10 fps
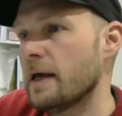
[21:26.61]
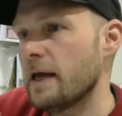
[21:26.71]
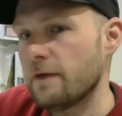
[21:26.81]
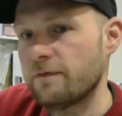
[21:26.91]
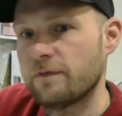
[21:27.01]

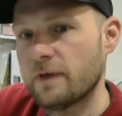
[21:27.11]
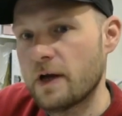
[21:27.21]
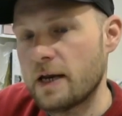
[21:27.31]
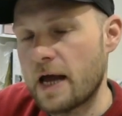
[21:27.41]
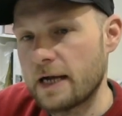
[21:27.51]
If
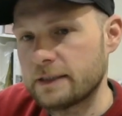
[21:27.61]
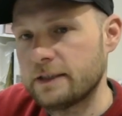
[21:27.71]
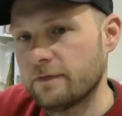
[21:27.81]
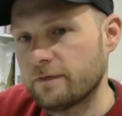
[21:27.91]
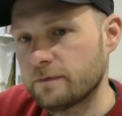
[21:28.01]
an
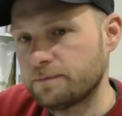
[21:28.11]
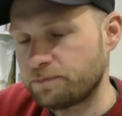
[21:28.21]
active